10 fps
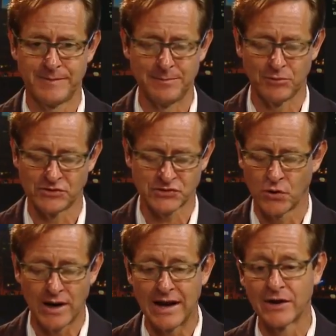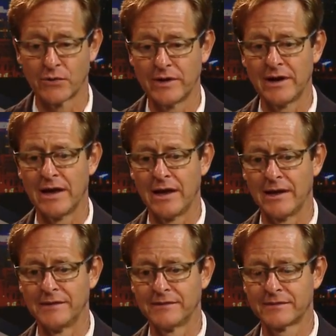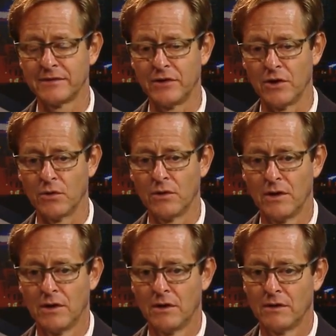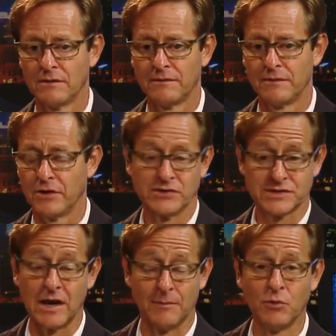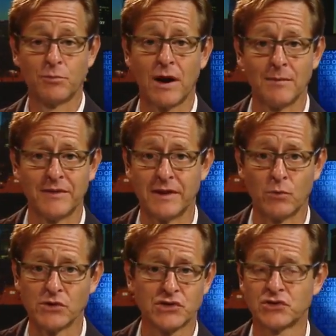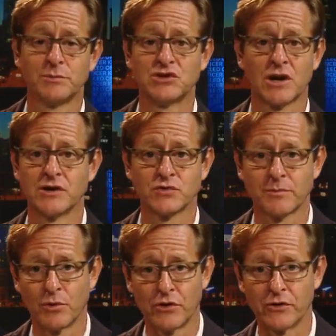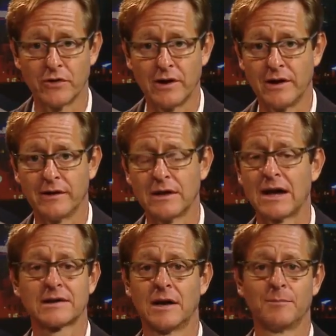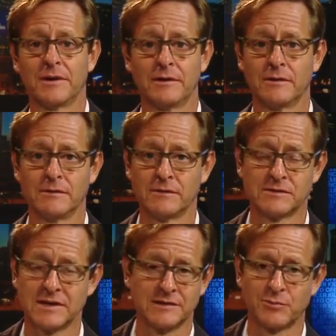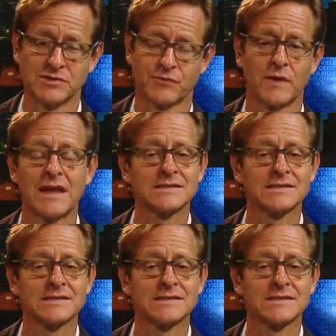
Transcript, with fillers: People are so angry, and you know there are some who probably think, well, she should be charged with murder and locked up and, and, sent to prison for.